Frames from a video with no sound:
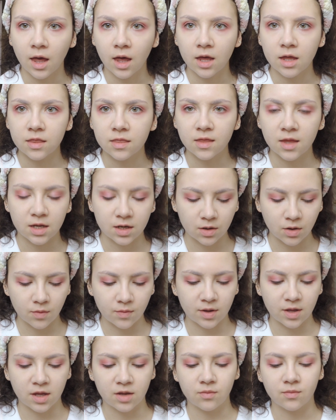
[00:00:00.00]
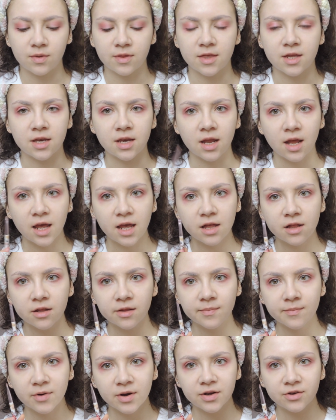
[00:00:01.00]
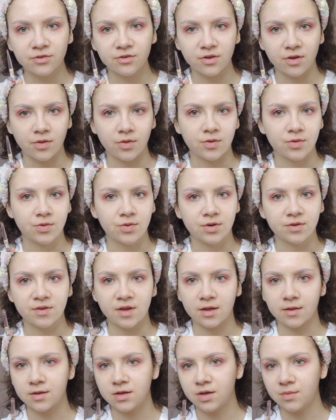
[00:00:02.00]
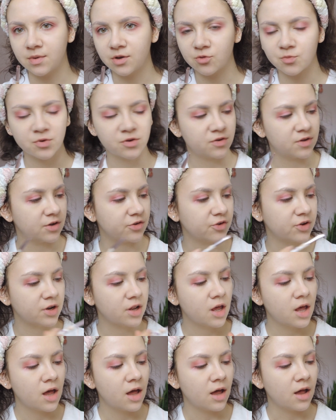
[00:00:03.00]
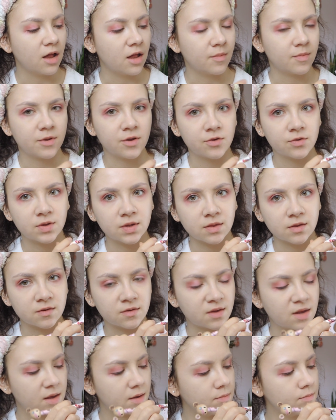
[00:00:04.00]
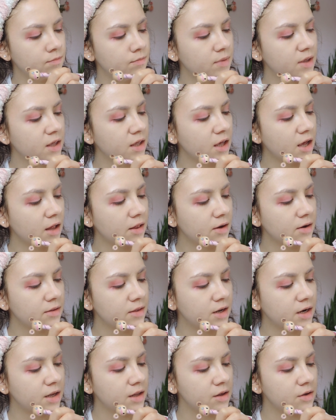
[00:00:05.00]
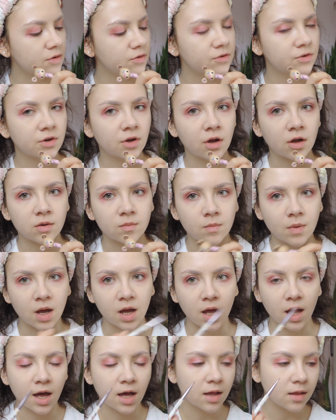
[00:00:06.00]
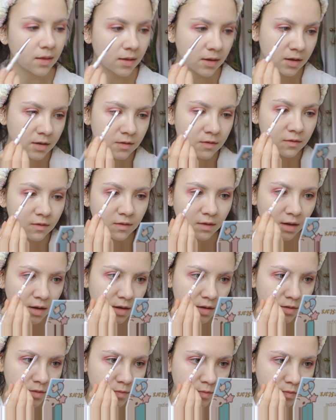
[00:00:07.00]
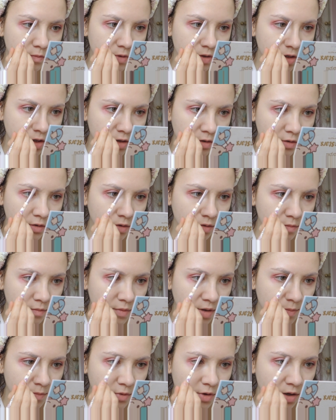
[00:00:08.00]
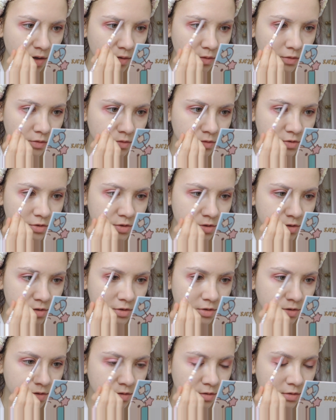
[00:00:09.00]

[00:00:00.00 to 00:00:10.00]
And then going in with an angled brush, although I don't exactly need much precision, I'll be using the same pink color that I used on my eyelids and putting it on my brows.